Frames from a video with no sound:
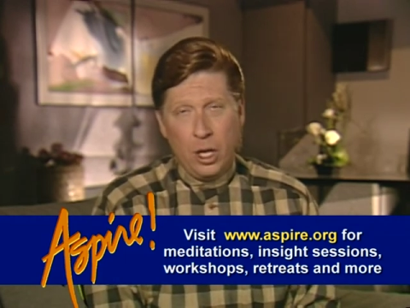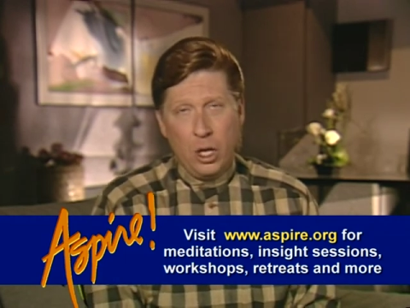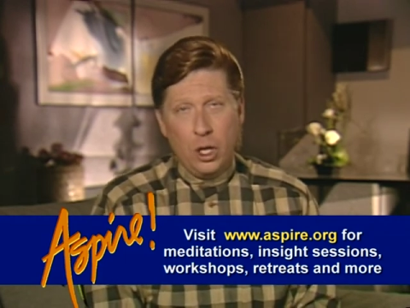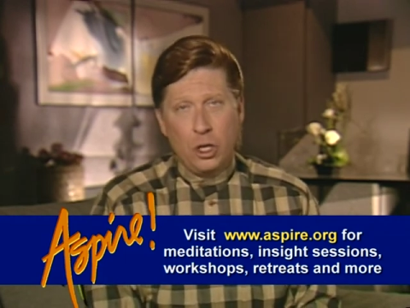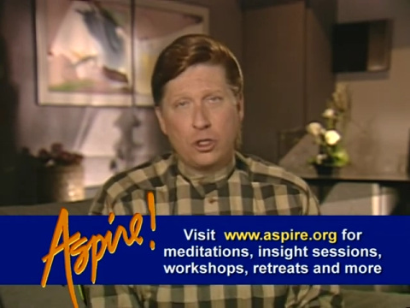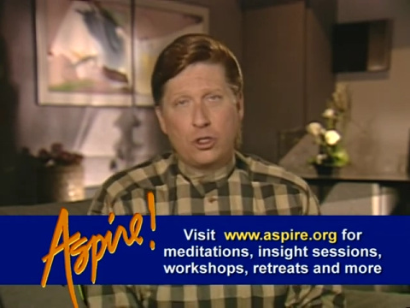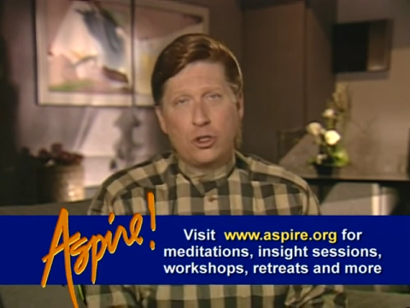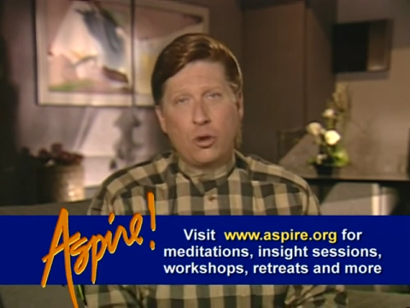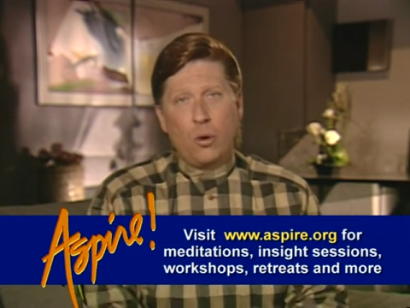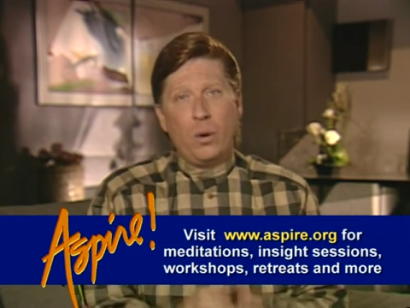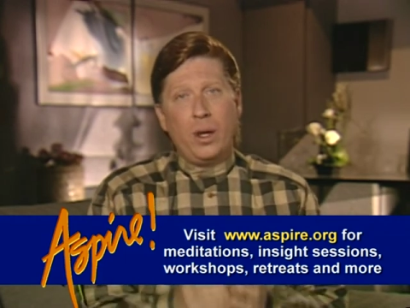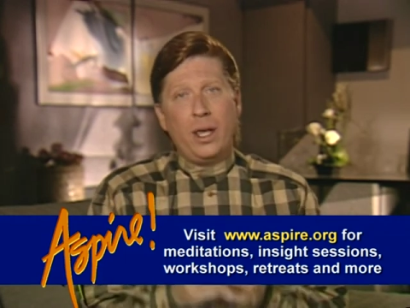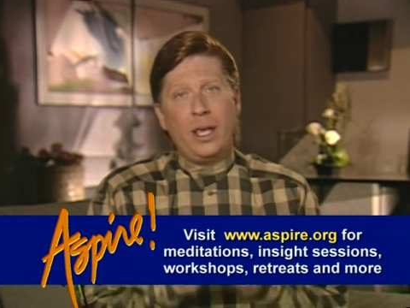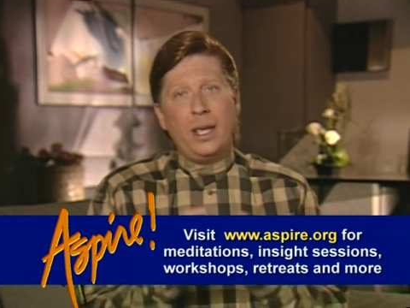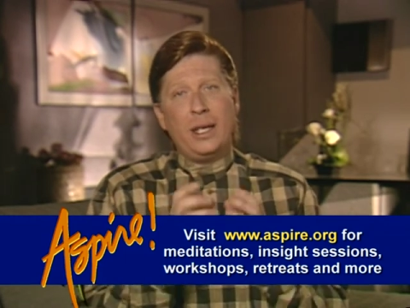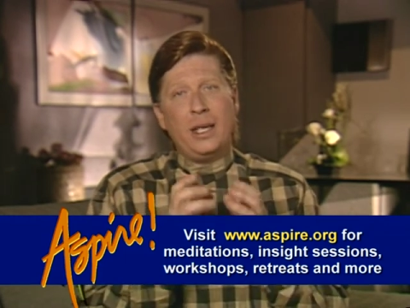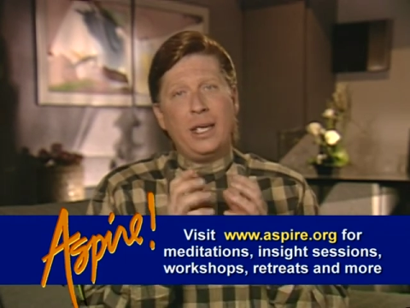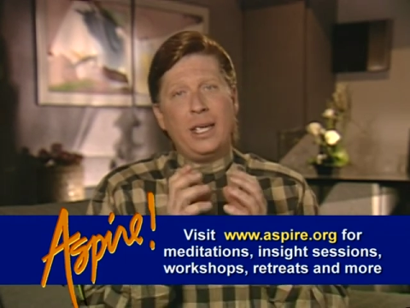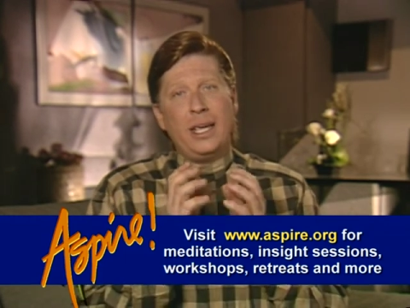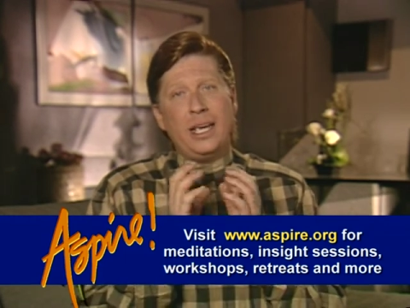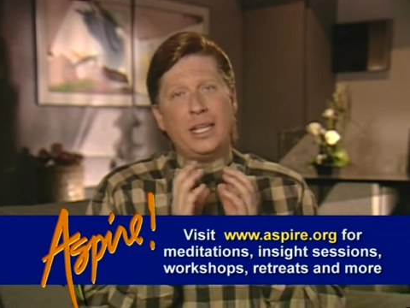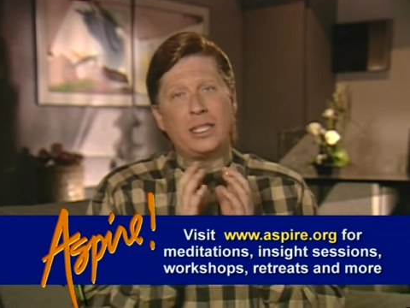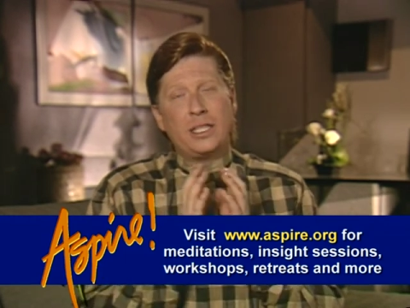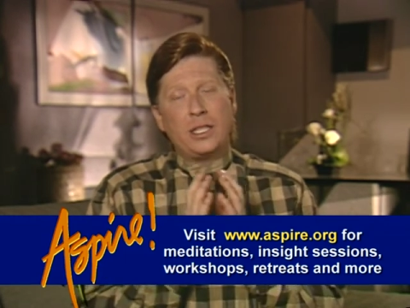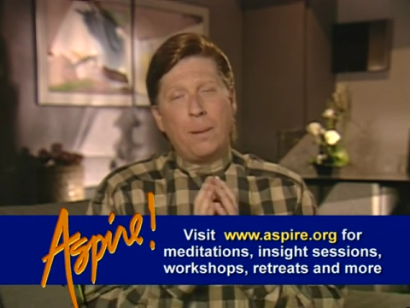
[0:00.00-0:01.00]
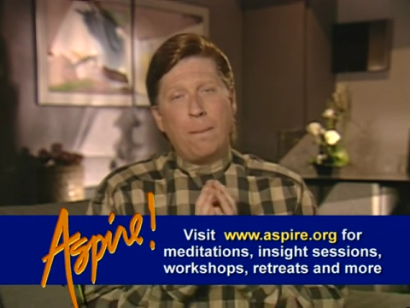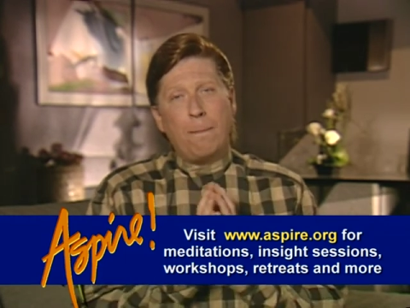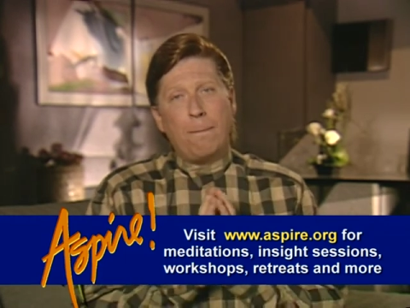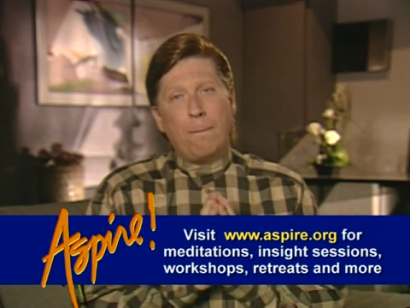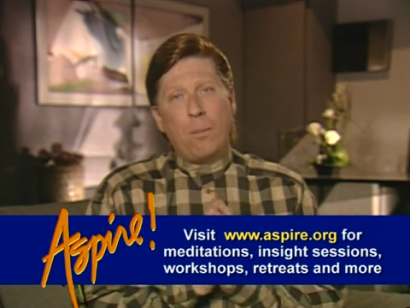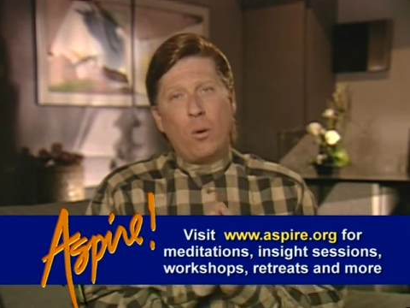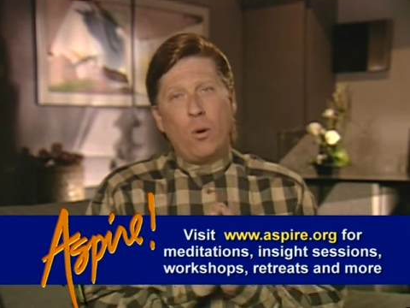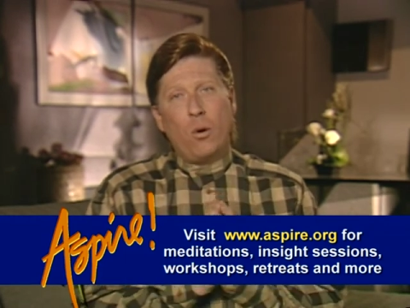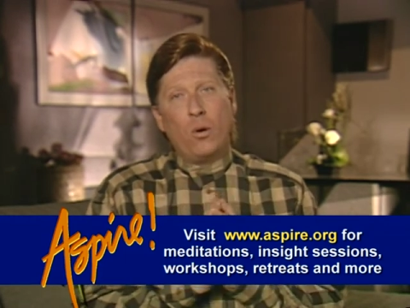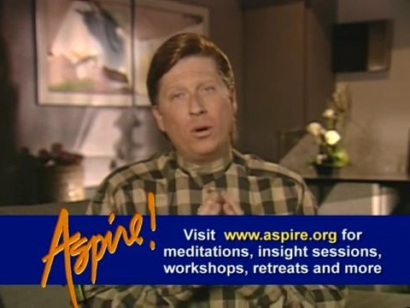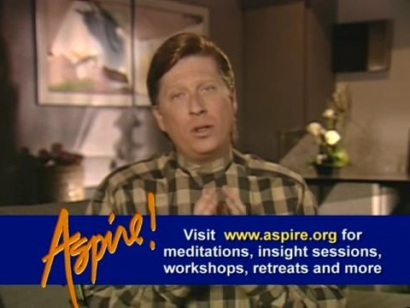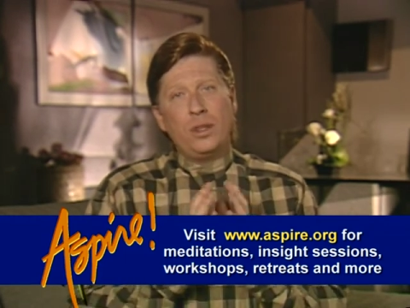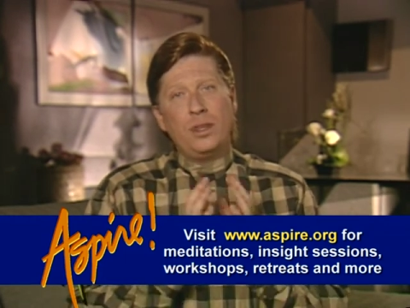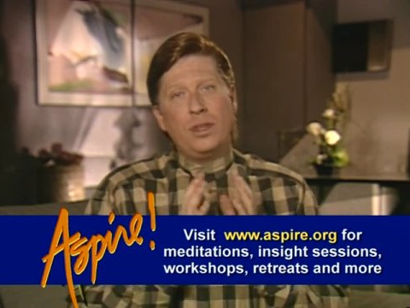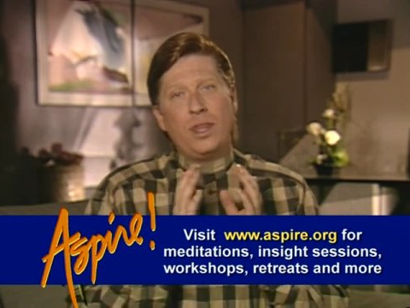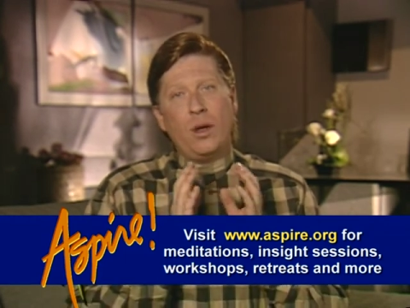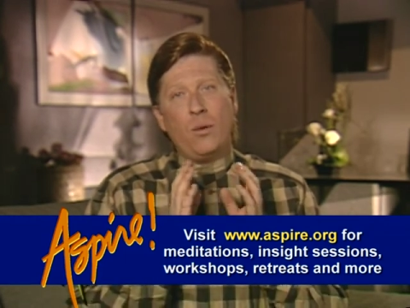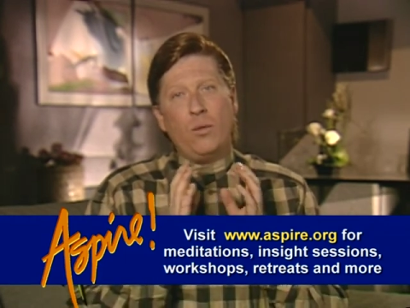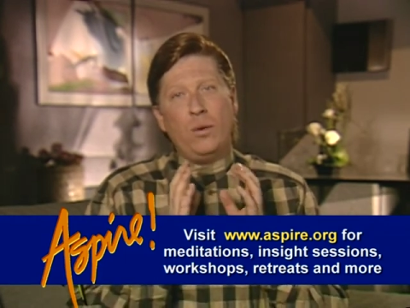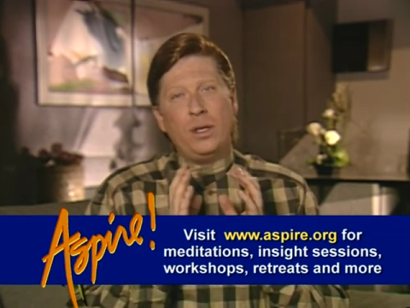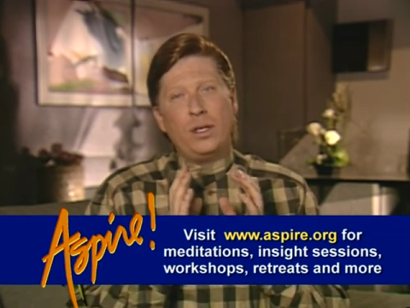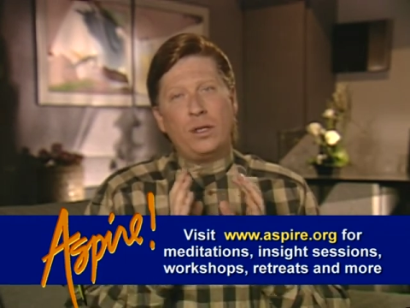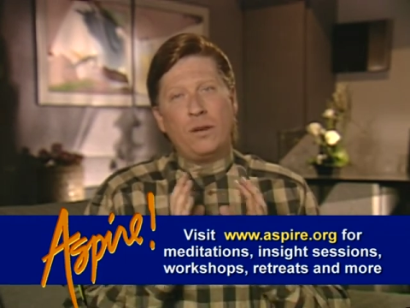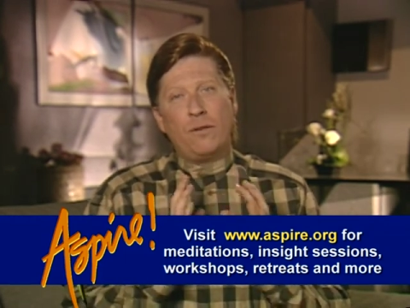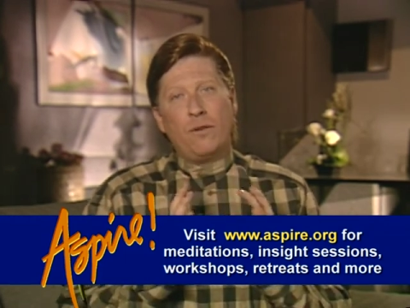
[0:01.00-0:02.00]
So it's important that
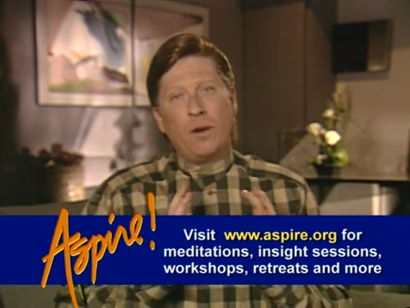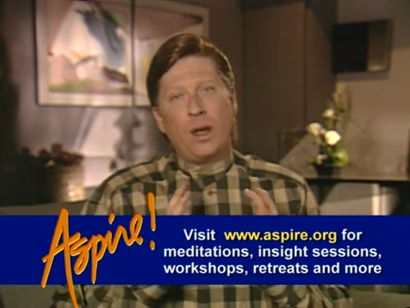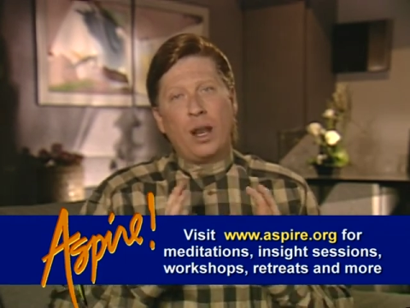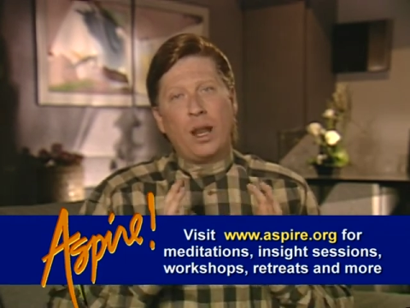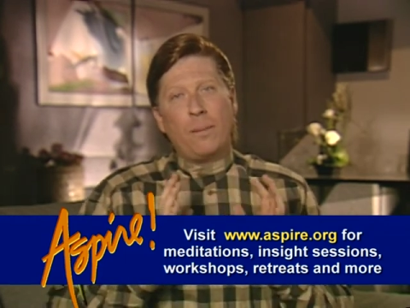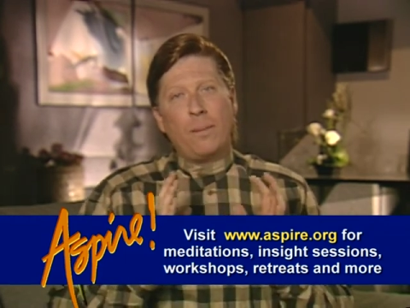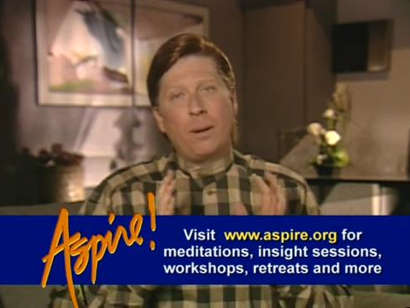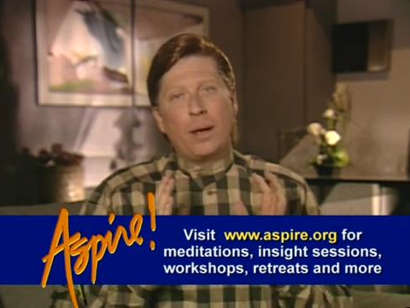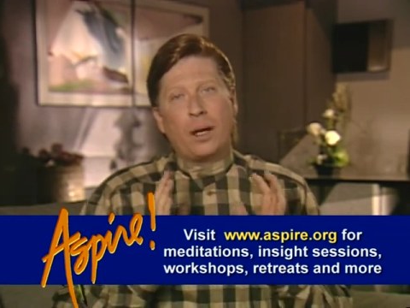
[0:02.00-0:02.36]
we develop